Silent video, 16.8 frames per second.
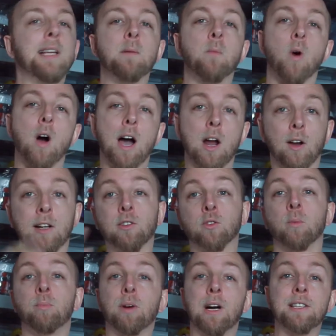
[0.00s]
So, plus
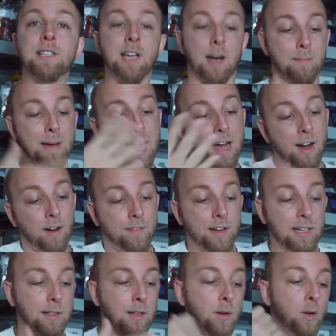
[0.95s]
and minus,
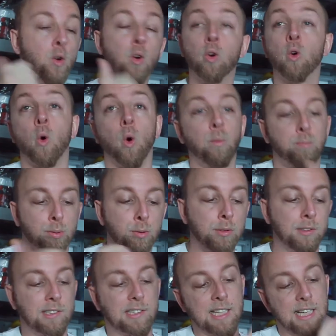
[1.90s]

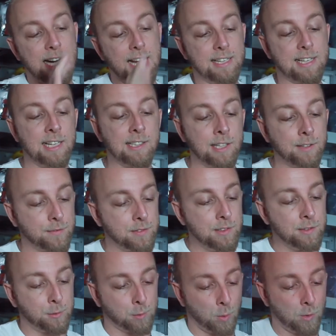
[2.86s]
the more
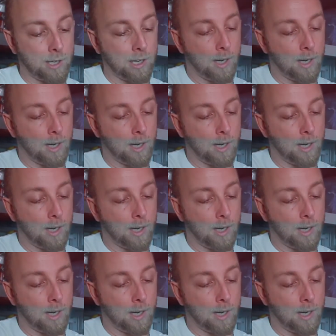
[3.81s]
plus is